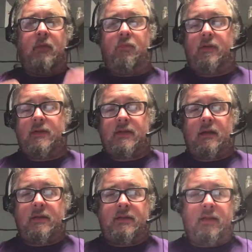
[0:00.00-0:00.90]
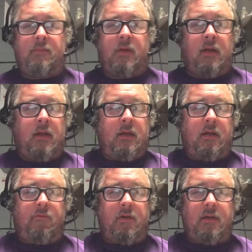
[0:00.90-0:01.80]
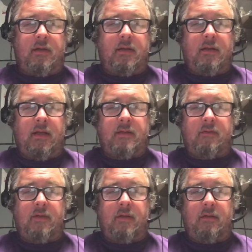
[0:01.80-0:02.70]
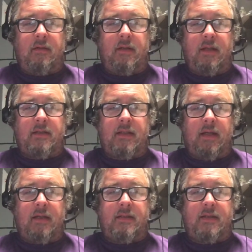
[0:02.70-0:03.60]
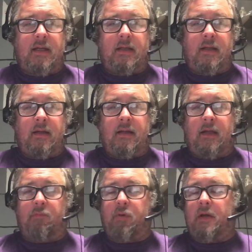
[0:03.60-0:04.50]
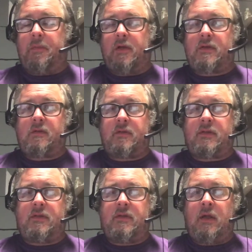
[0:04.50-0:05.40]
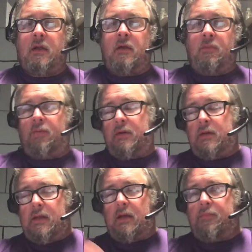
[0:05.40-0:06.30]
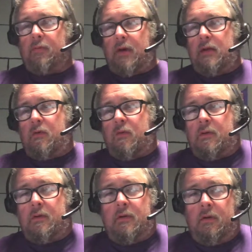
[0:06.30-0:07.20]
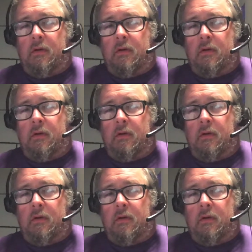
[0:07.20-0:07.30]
up with this concept. If you look at the next one, the next slide, slide 9, I have primary sources. Put in the upper right corner